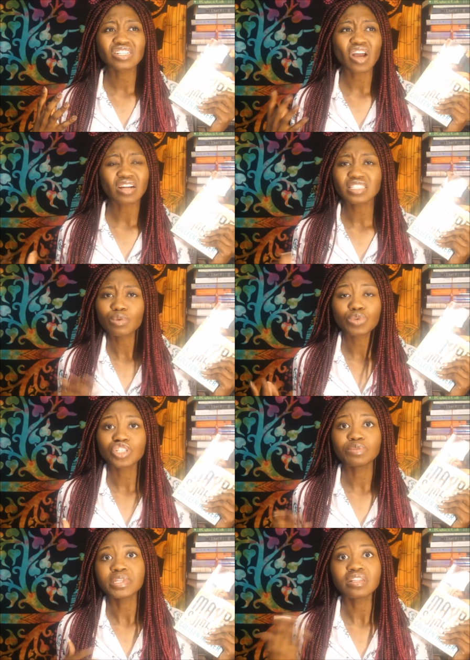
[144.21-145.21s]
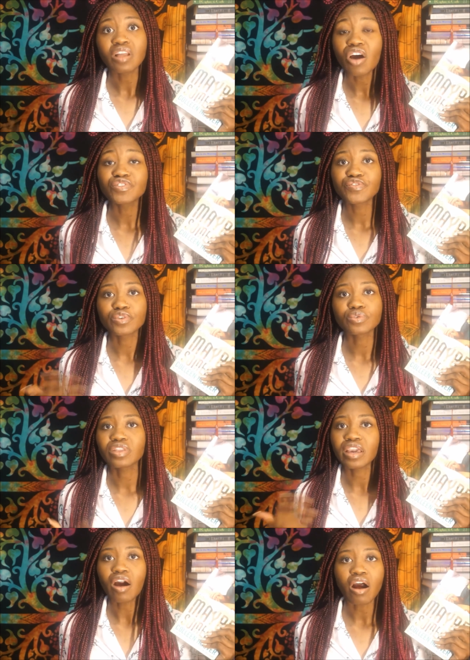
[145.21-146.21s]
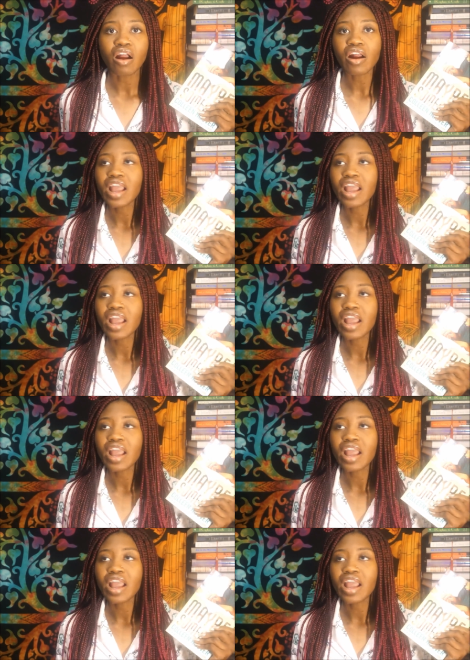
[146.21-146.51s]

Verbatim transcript: not someone to be loved for who they are